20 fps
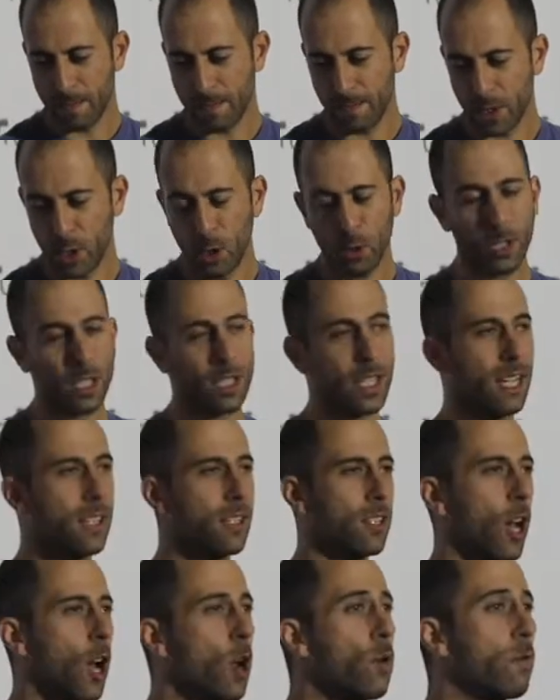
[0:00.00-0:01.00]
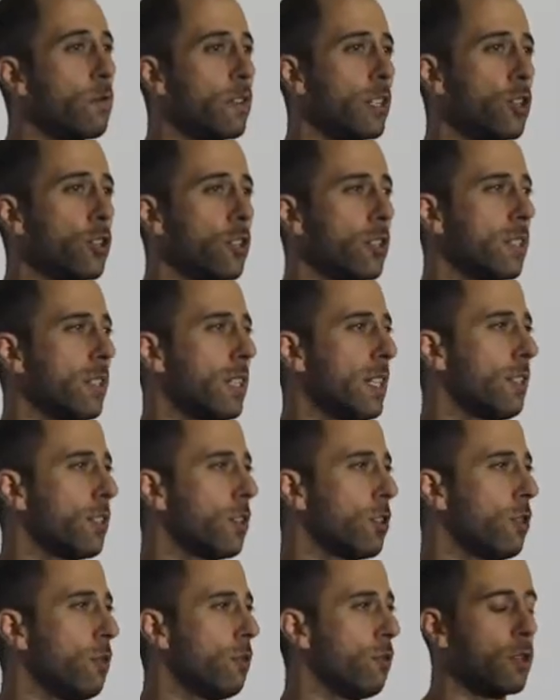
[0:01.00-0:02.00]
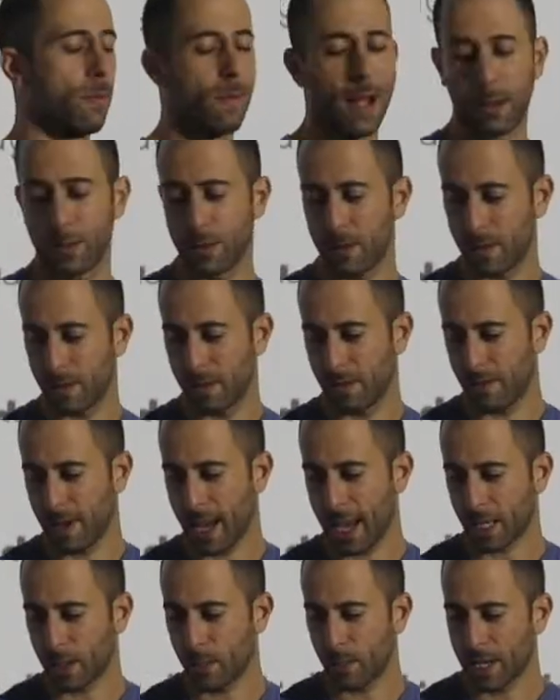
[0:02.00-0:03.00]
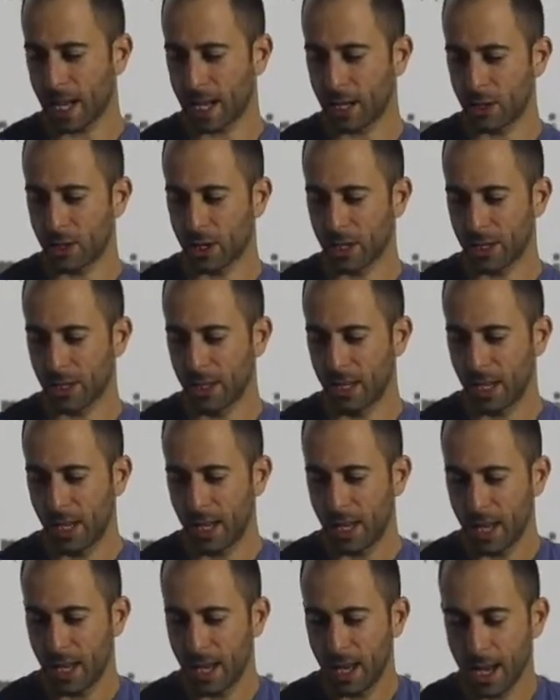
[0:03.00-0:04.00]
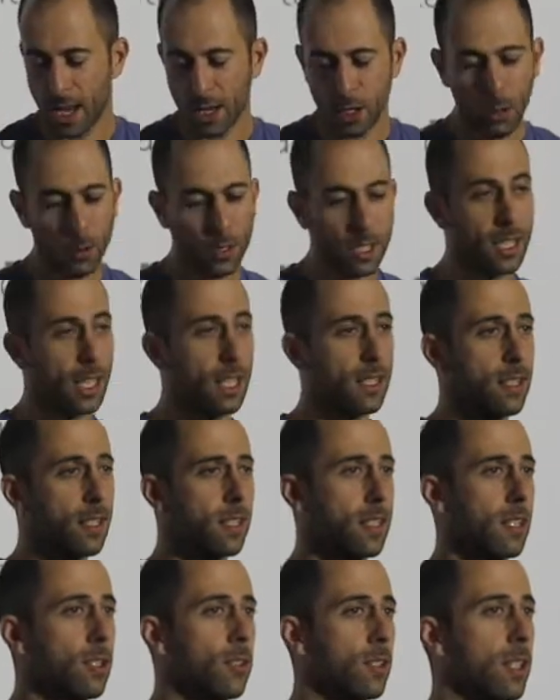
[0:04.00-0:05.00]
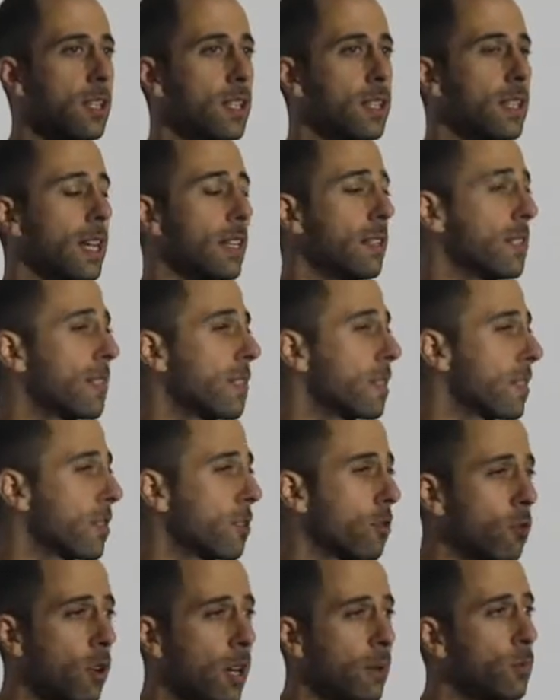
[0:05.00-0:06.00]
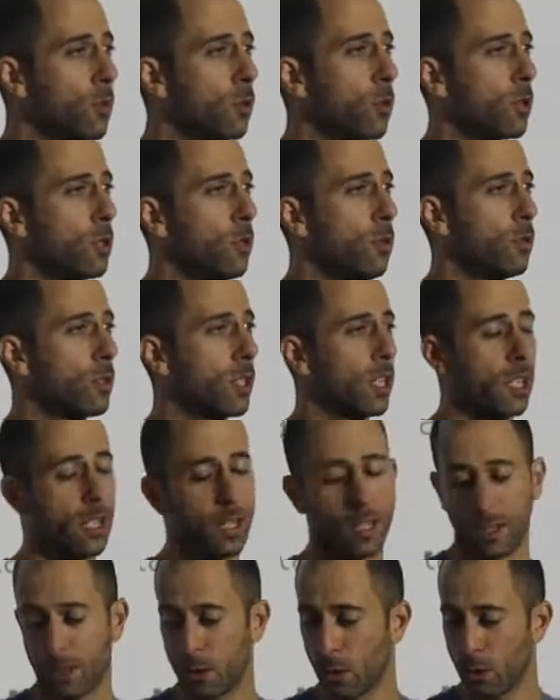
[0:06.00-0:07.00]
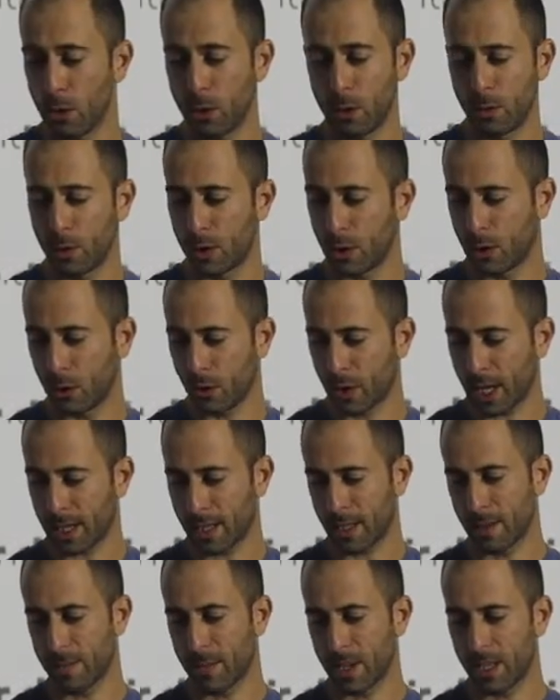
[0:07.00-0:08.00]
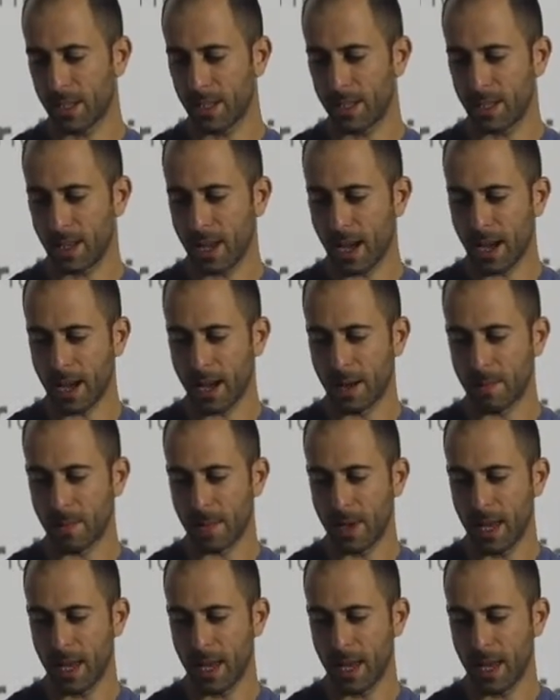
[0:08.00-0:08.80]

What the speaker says: User data hopefully shouldn't need a huge amount of explanation. User data is data that describes your users, your customers, and